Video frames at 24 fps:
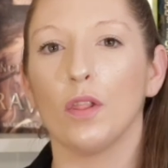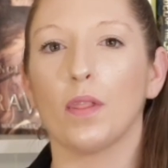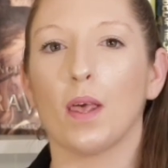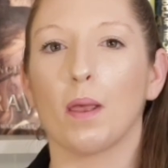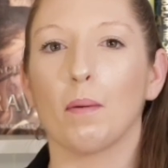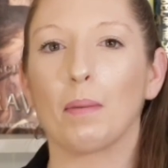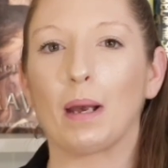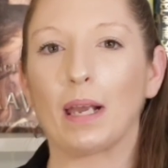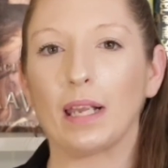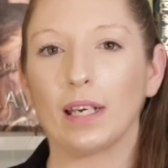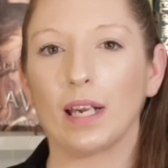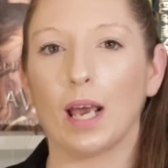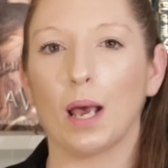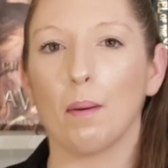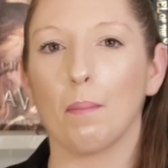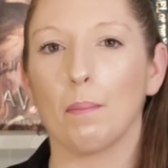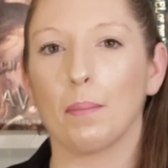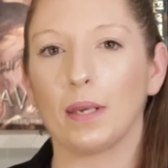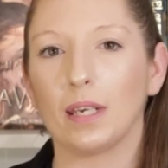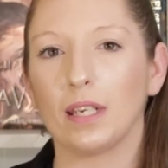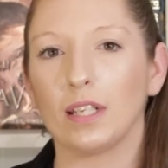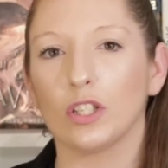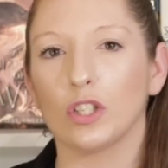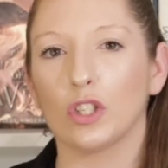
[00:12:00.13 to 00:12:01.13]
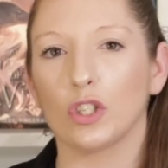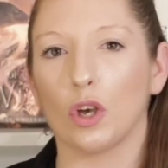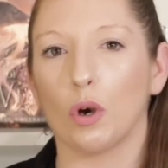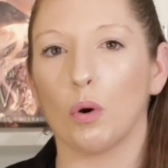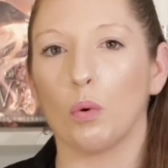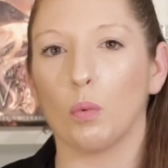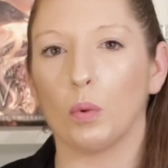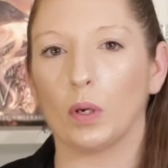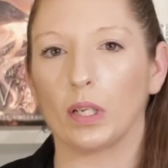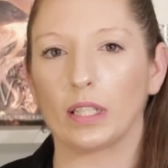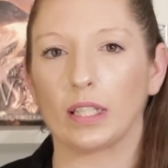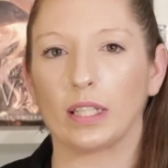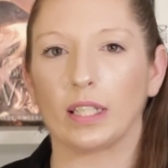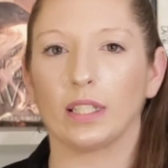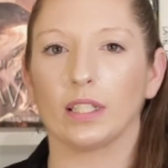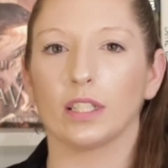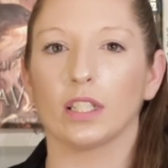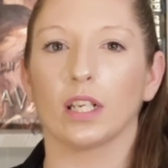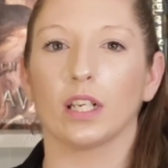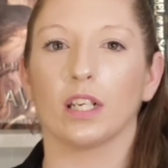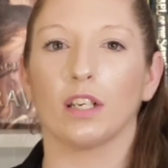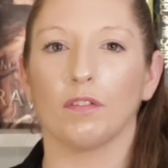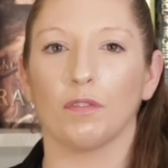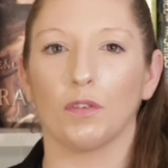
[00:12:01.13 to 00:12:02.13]
they might not be so willing
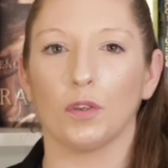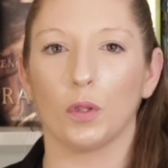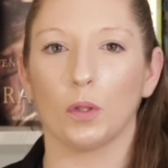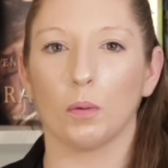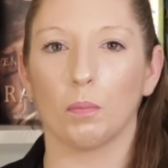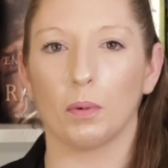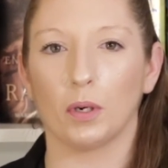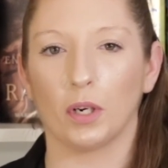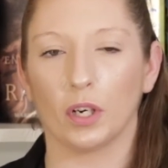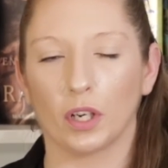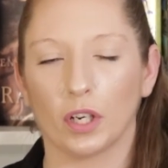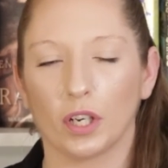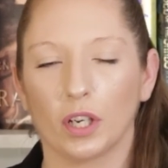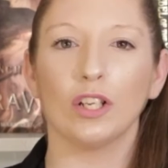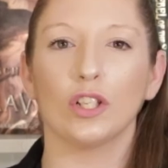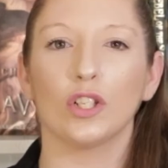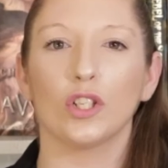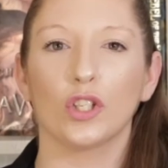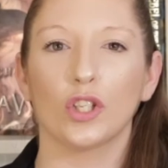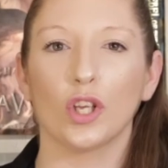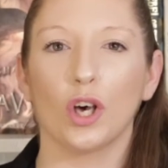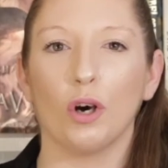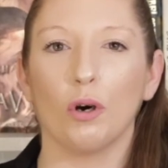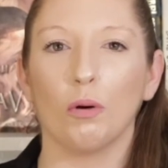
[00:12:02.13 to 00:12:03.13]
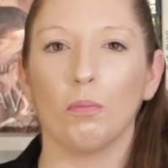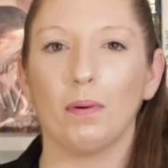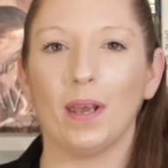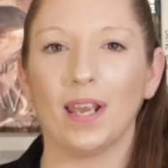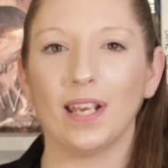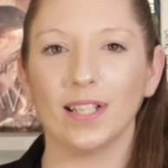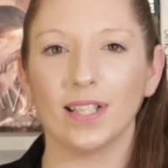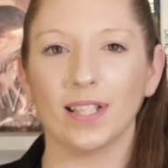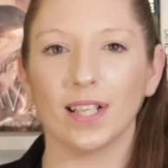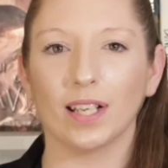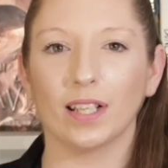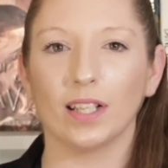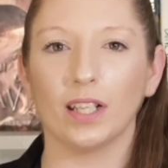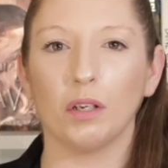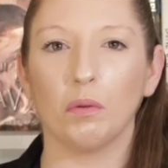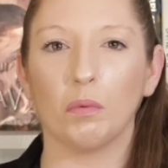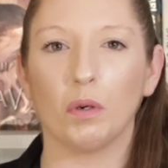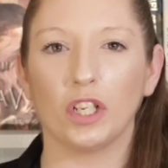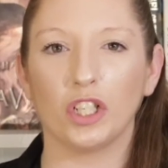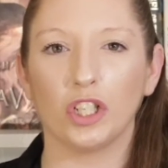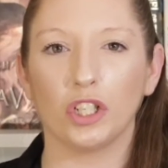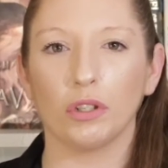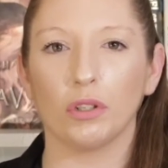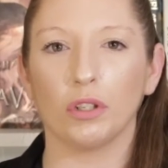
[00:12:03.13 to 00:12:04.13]
to give you the book. So basically
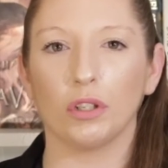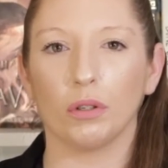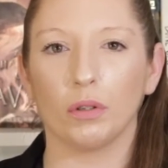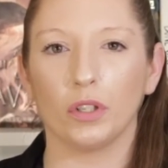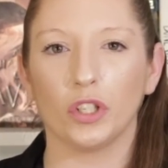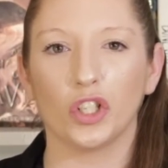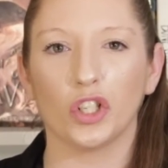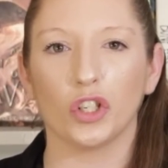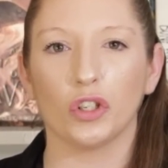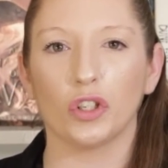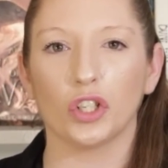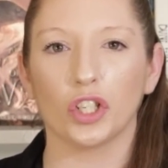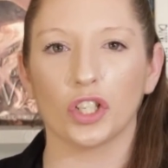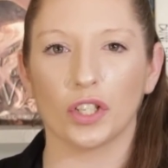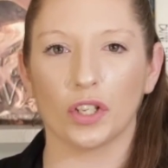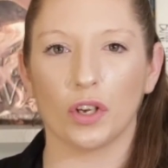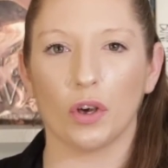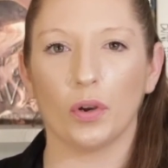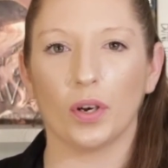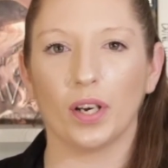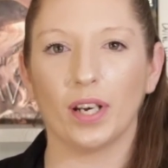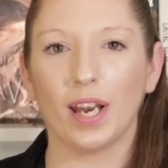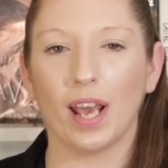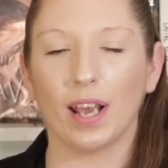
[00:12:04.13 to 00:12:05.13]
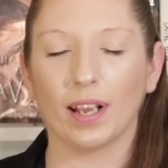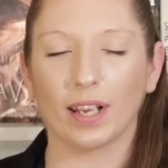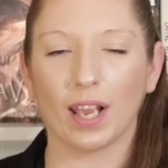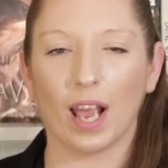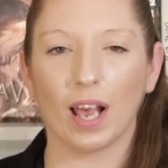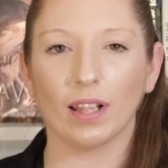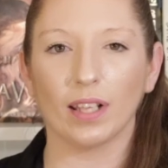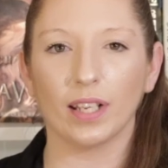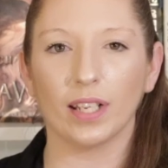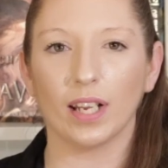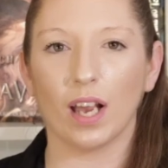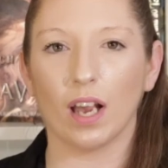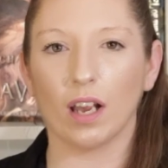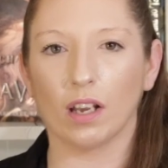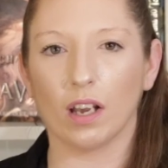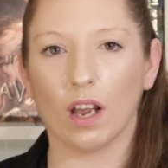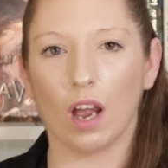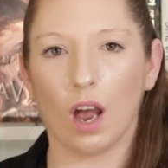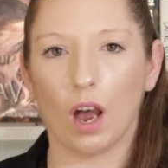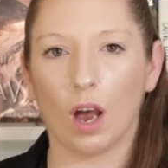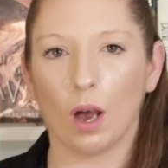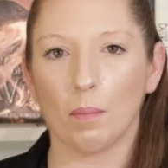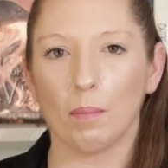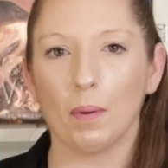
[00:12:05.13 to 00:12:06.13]
what you do is you just go to
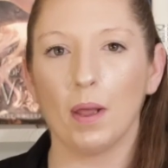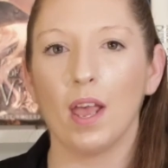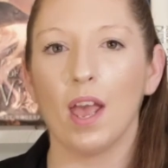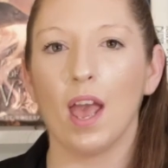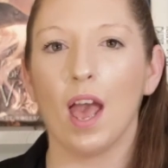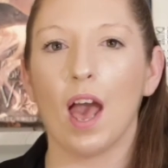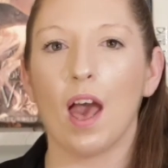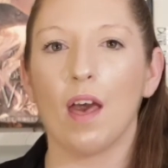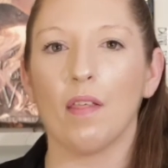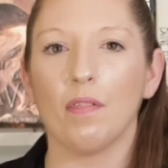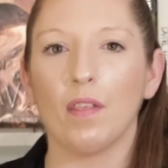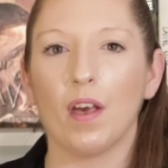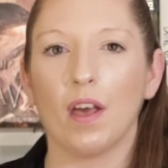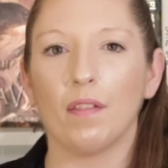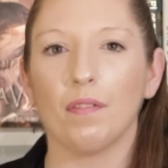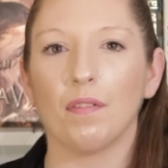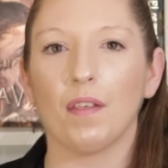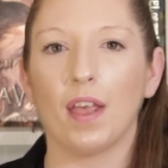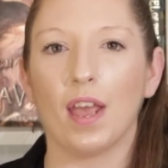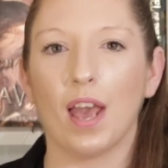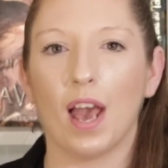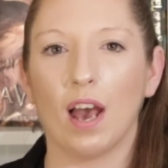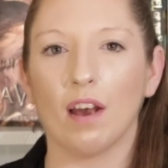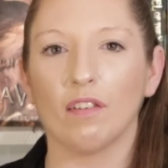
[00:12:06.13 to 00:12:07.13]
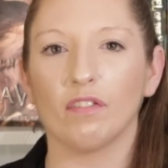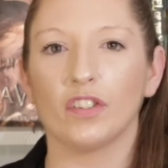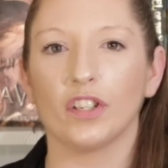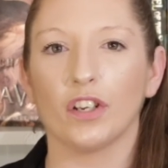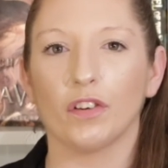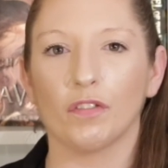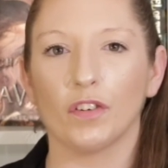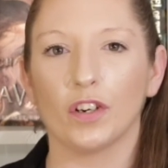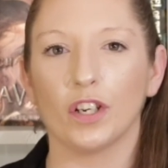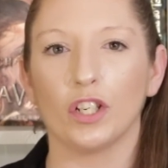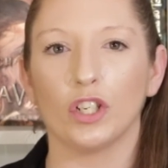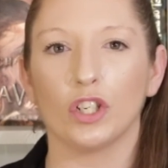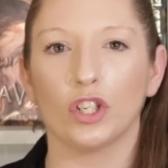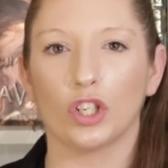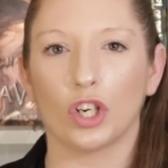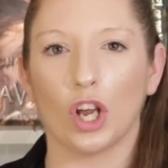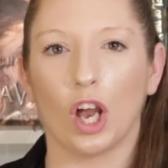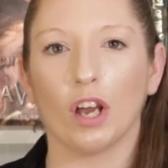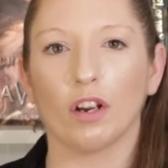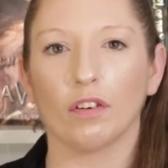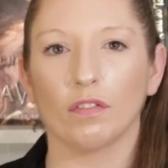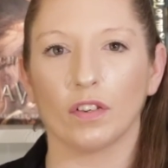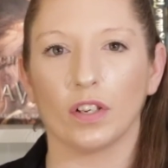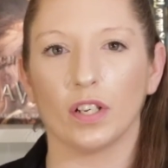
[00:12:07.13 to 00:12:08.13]
netgalley.com, and then they have different
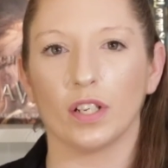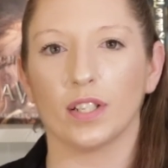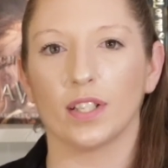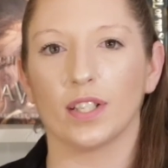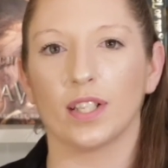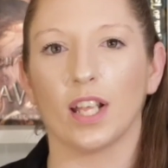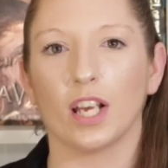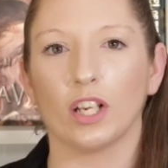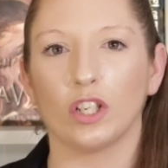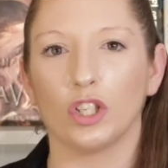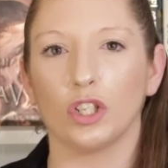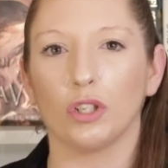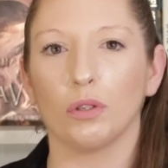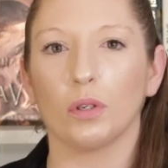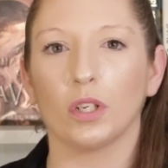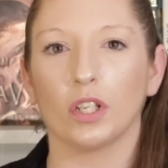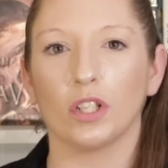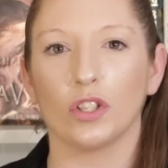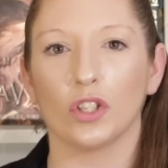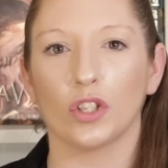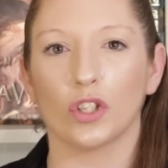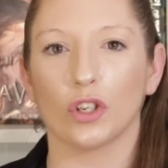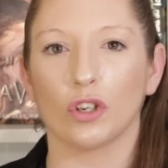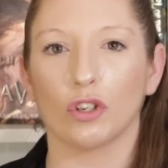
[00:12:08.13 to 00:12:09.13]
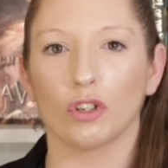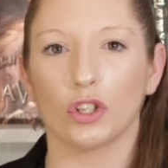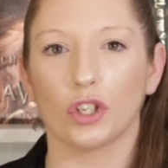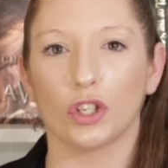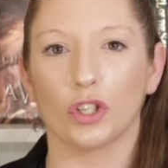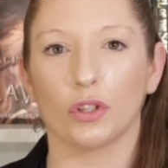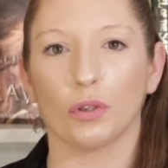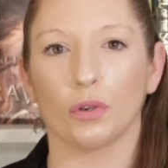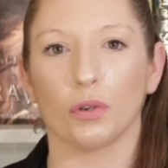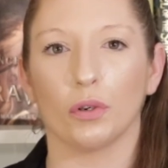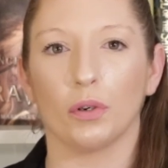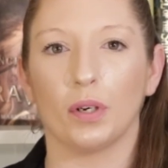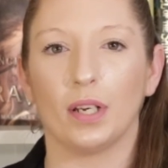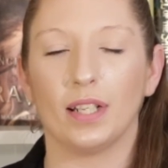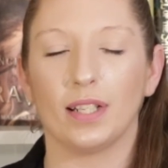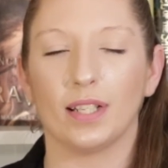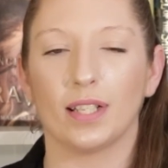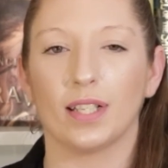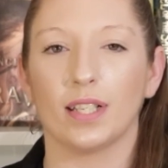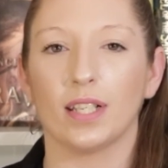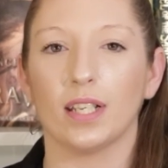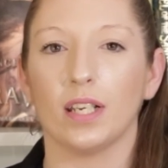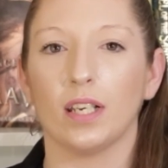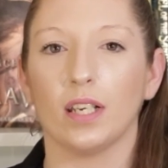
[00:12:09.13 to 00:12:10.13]
genres that you can search through
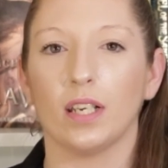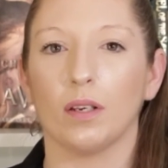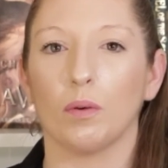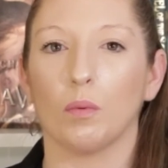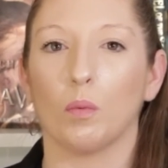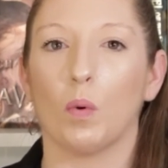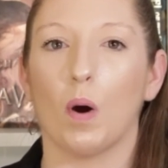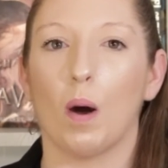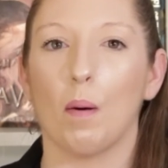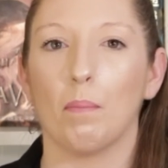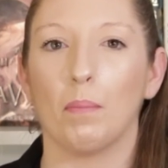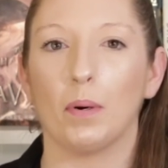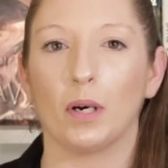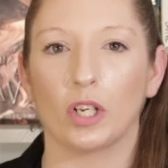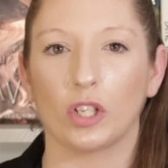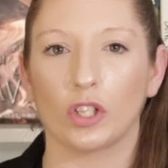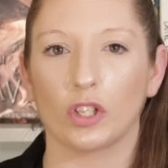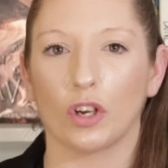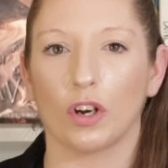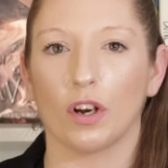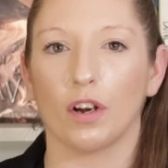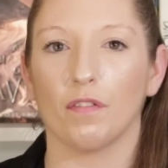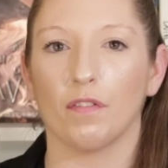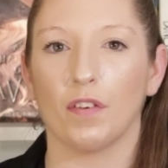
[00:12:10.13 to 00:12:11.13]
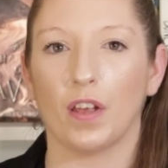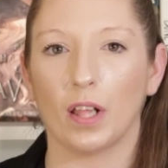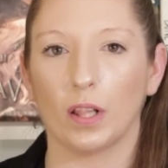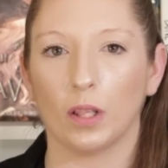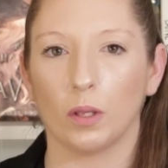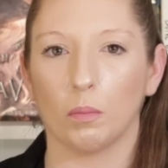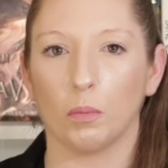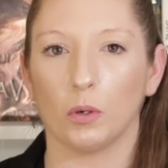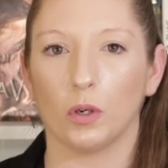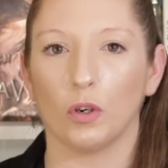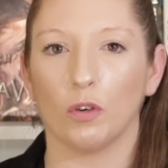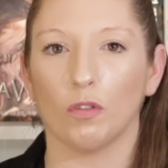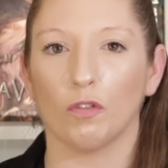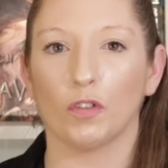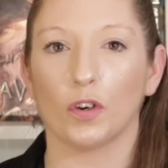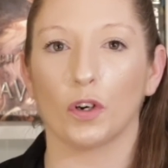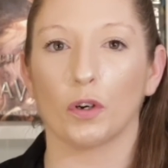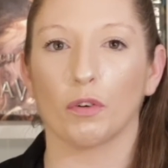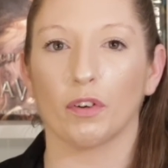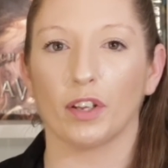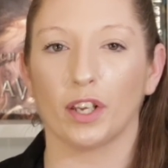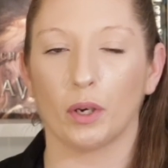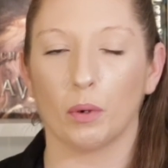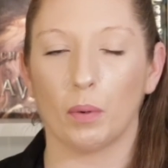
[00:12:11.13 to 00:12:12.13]
and see what books are available
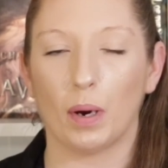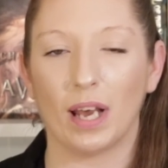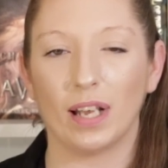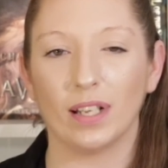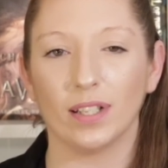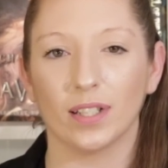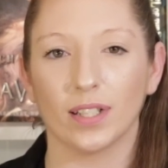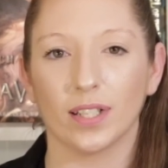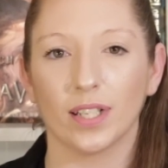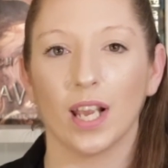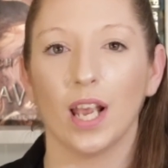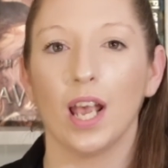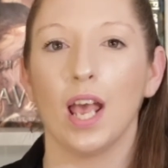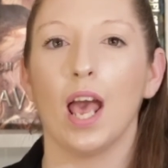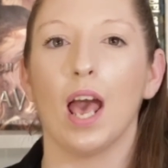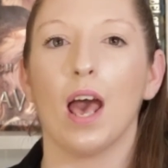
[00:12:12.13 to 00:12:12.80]
for request.